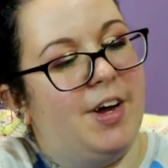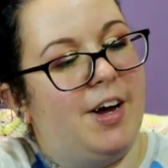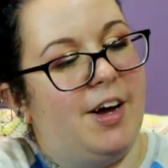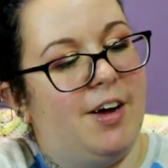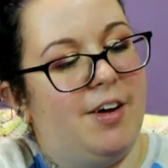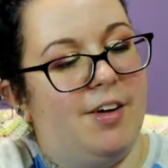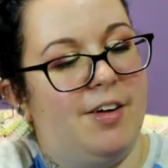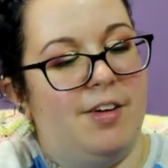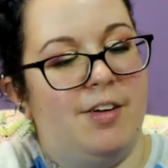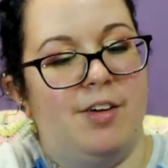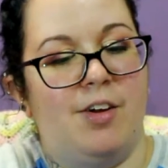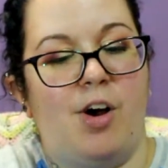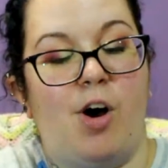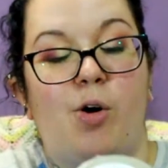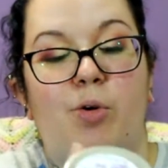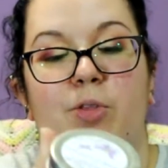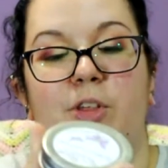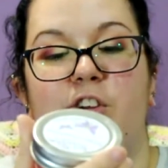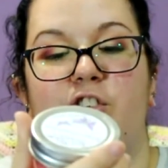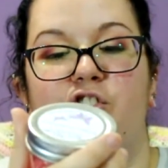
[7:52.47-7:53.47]
got,
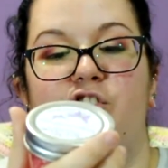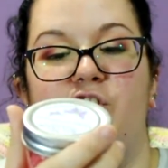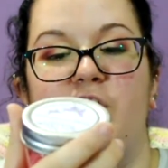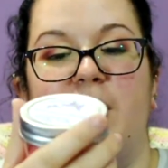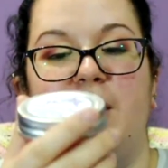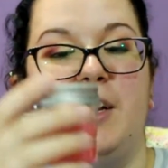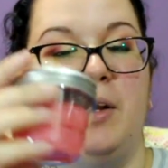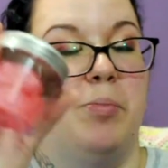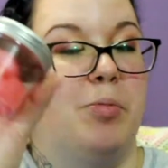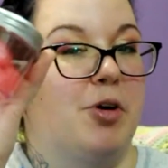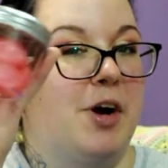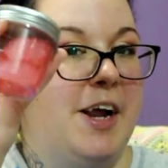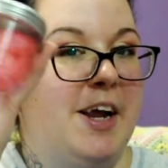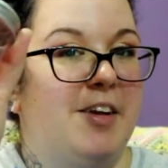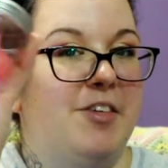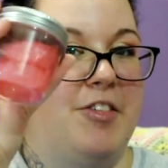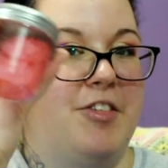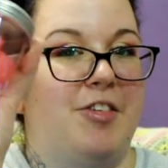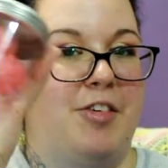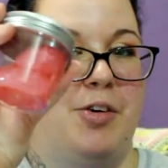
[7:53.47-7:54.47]
oh, the Jelly
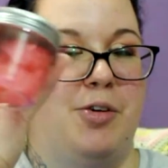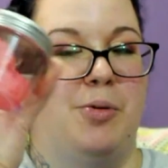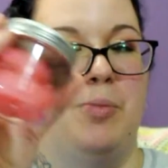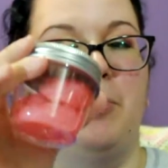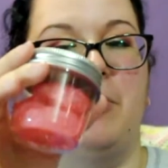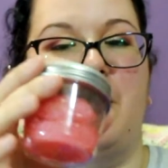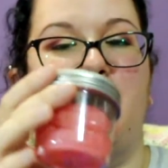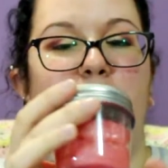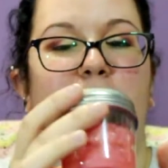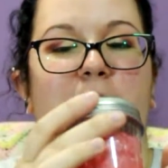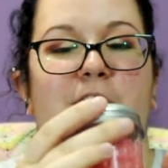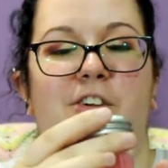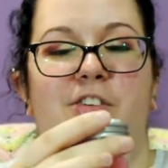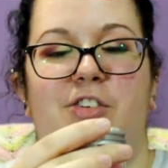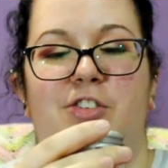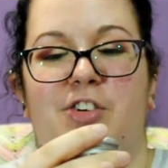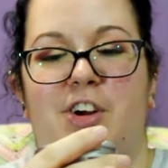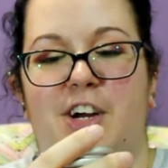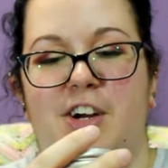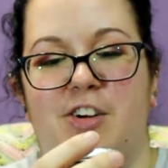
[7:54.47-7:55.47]
Brain soaps. I wanted
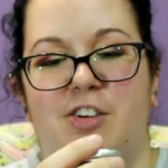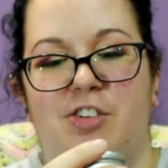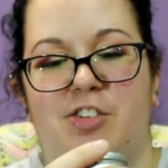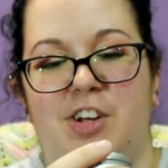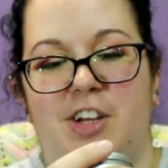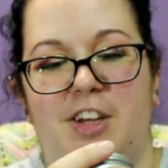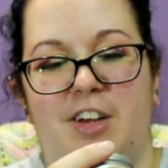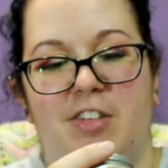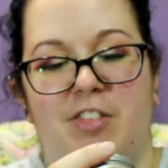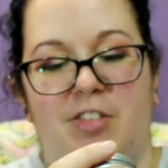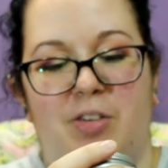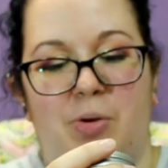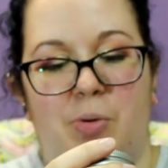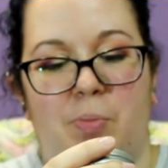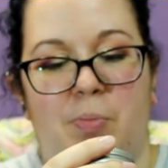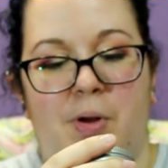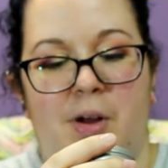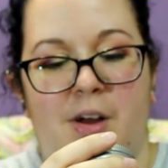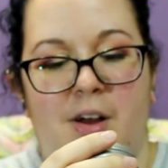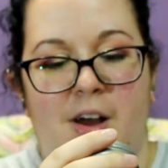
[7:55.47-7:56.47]
to try her jelly
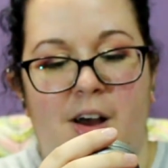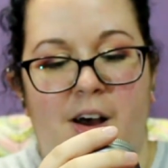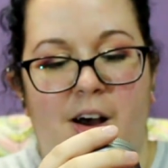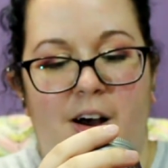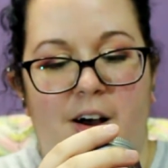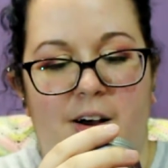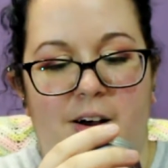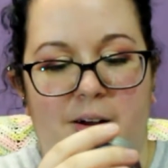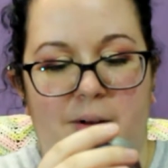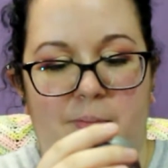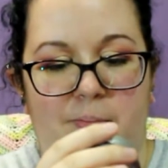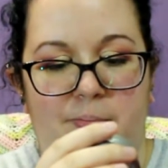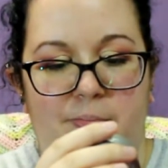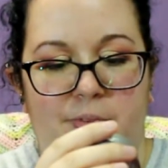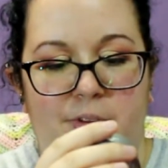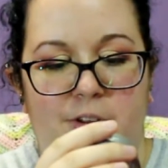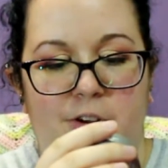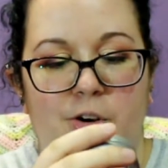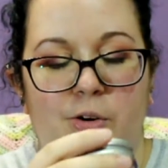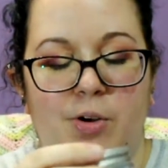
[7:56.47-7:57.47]
soap.
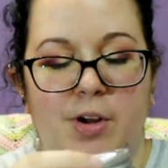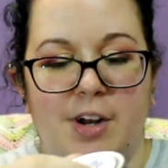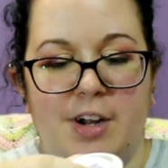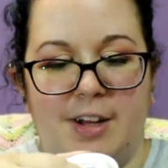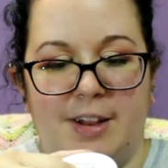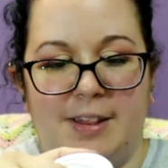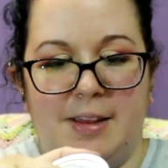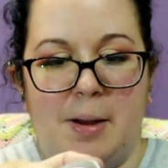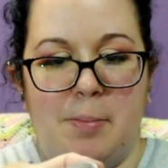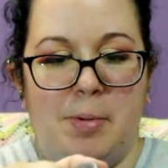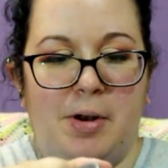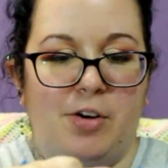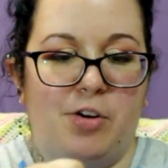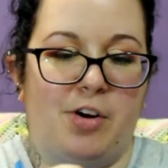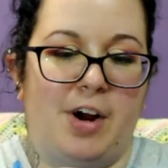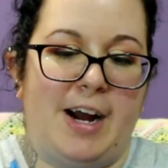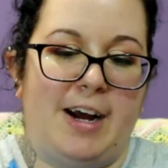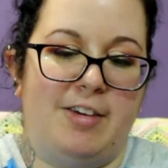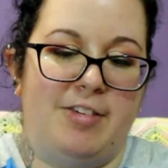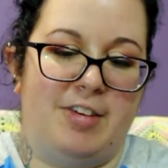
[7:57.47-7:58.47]
Um, coconut
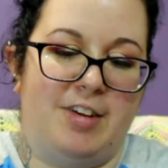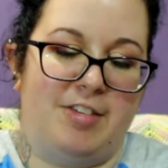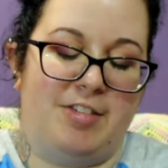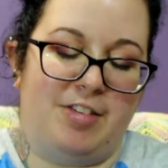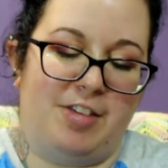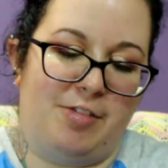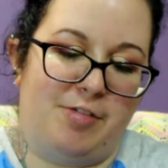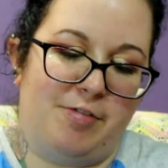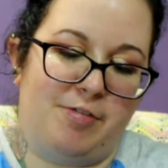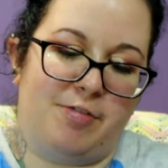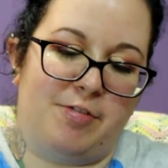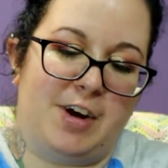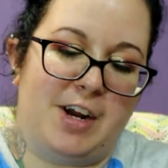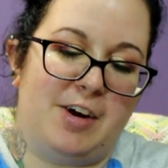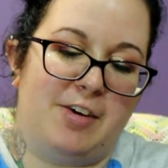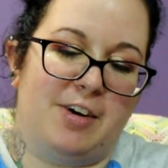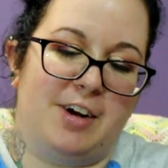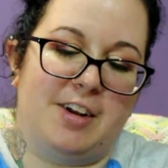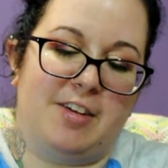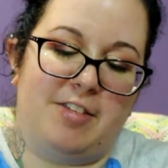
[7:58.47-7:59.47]
lemongrass is the
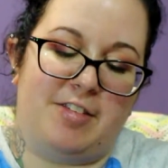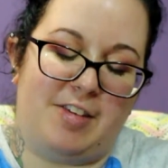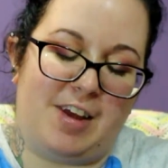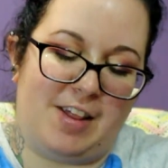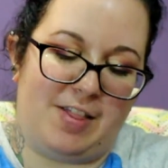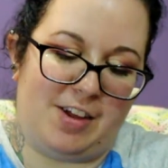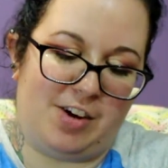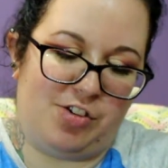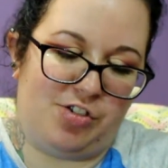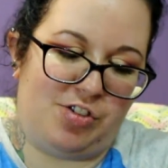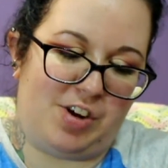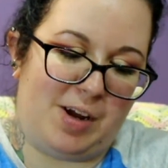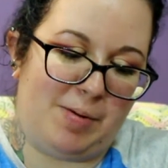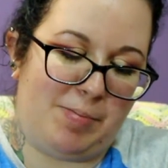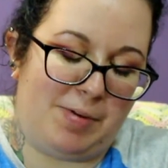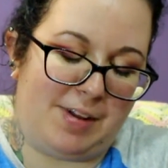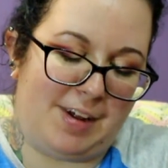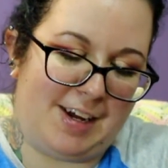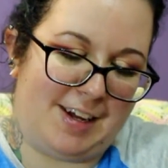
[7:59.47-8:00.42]
fragrance, and they're shaped